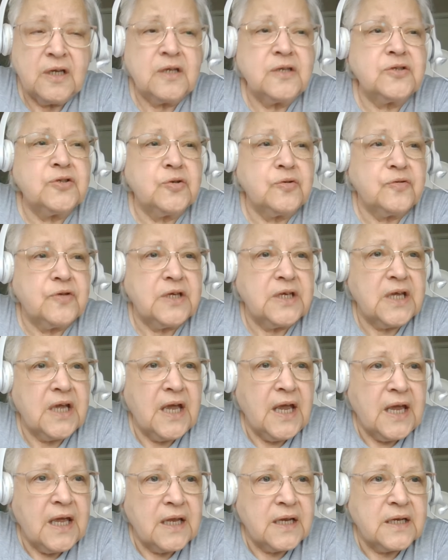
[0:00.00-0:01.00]
to the
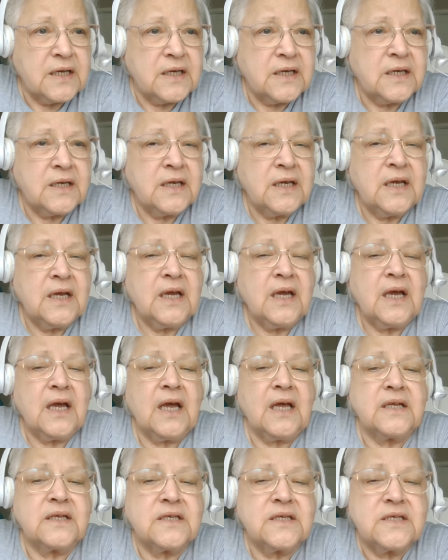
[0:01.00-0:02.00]
end
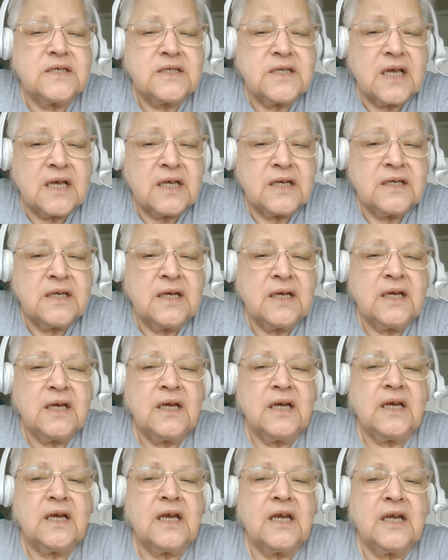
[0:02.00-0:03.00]
and said,
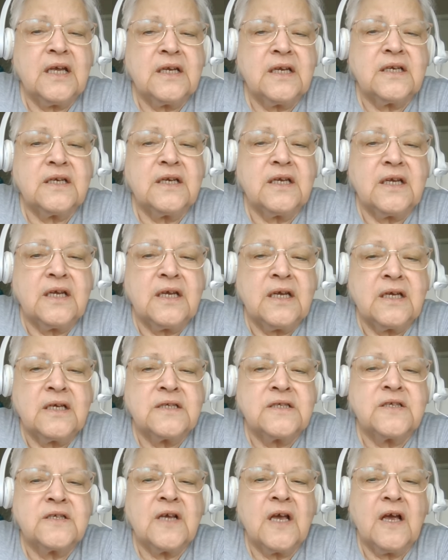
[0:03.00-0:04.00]
It
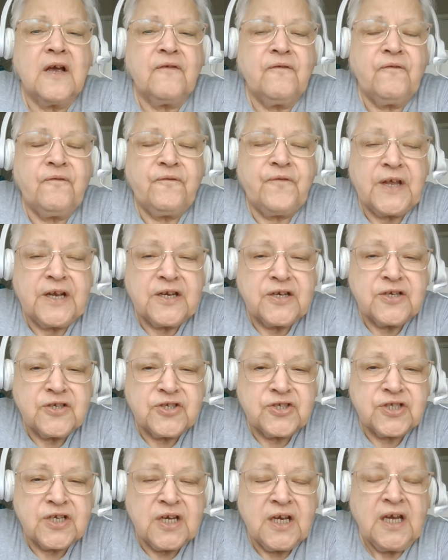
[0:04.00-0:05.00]
is
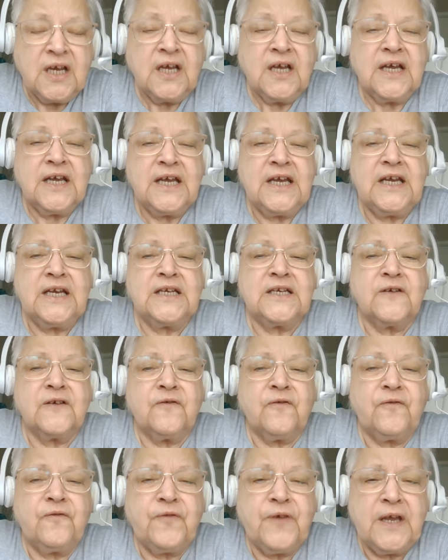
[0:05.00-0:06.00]
finished. He
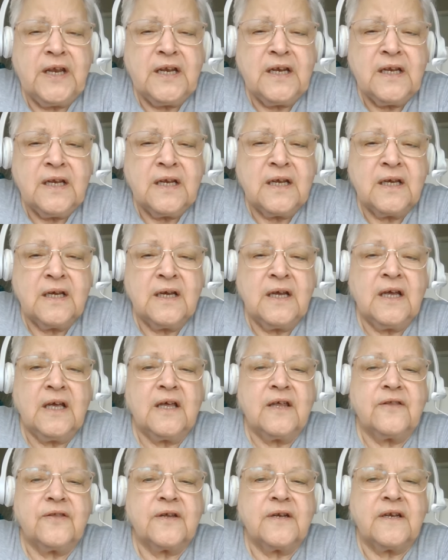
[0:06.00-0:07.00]
defeated
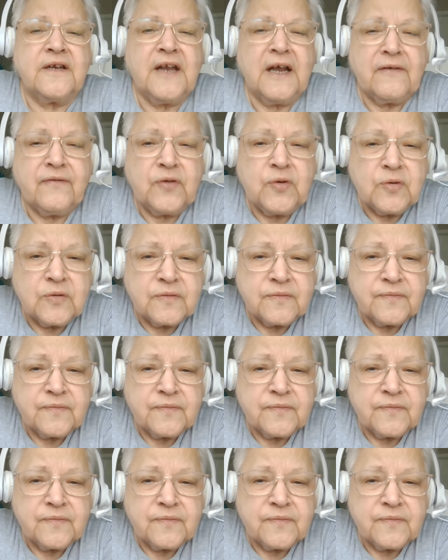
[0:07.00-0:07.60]
the devil.